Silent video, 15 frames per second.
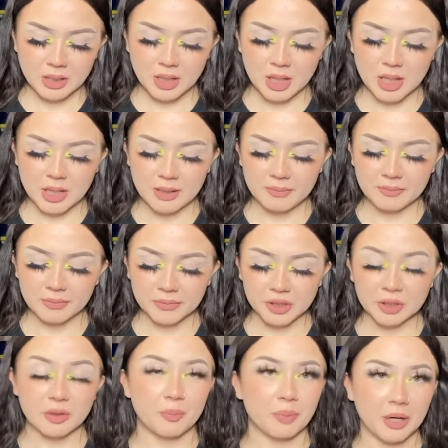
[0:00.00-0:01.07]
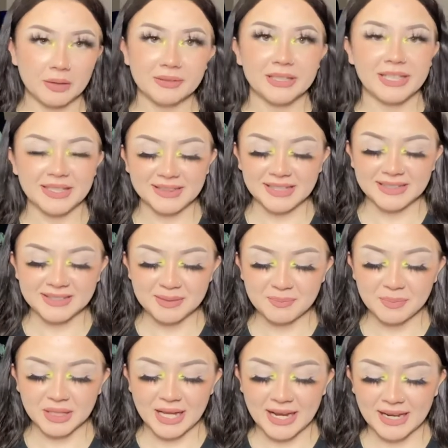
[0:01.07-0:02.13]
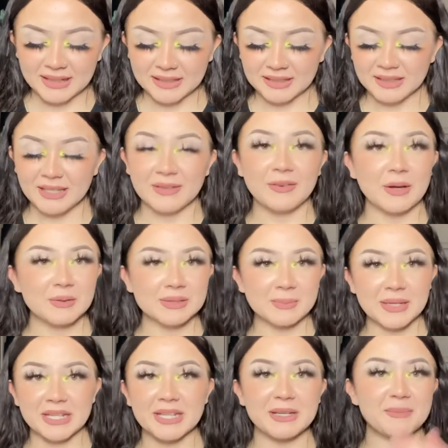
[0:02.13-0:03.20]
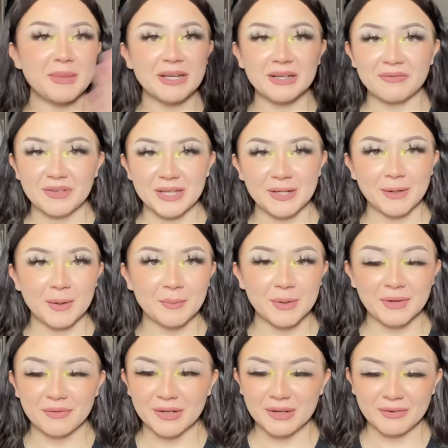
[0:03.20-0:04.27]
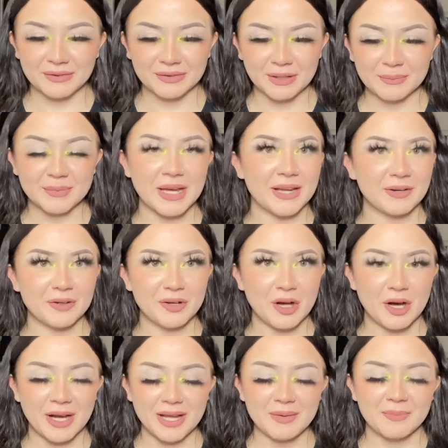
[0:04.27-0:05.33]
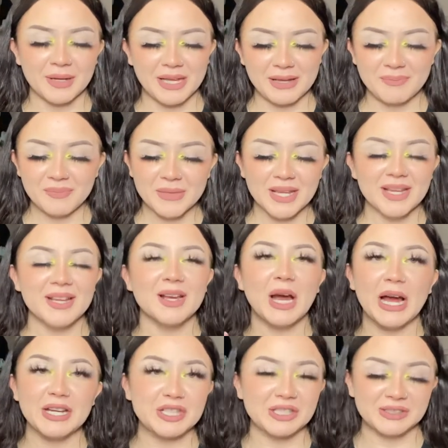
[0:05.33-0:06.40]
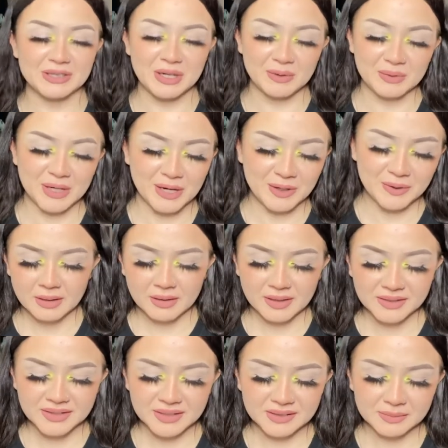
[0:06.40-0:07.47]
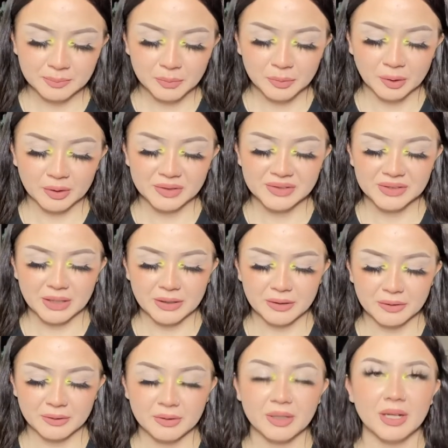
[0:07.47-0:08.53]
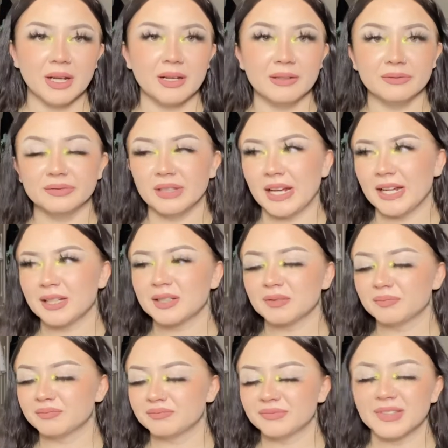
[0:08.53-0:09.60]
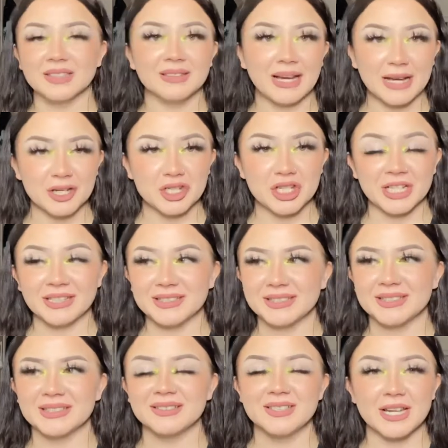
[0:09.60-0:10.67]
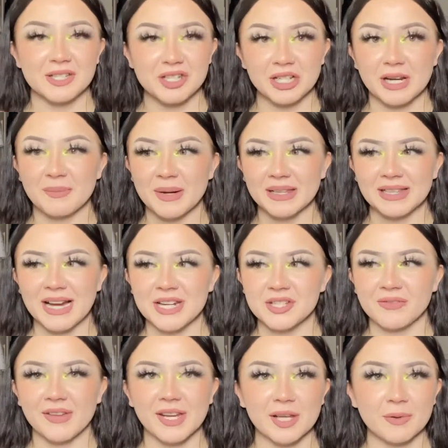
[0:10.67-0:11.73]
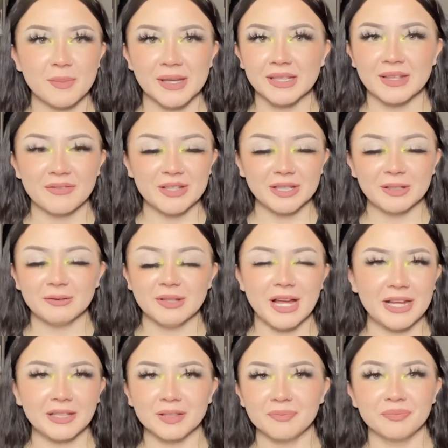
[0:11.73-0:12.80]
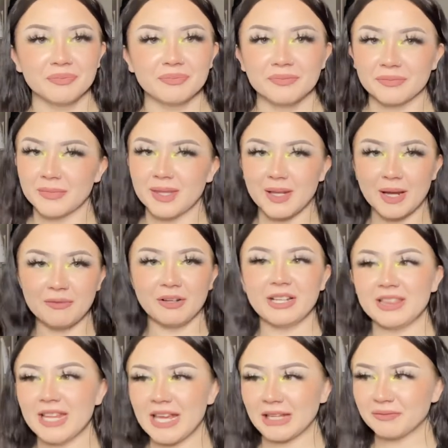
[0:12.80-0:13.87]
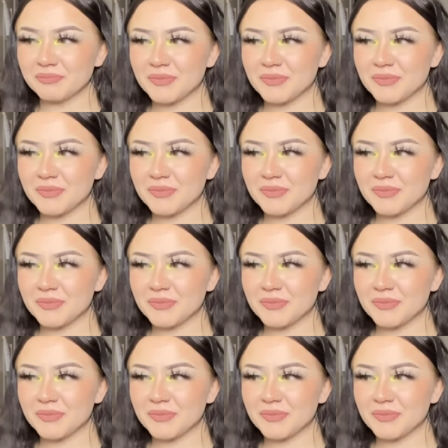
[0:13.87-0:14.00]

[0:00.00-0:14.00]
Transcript: um, you could probably get these in black. If I was making a makeup video, I would have confirmed that or not, but I just don't know. This is more so of like lashes, touching on my lash video, but giving you like everything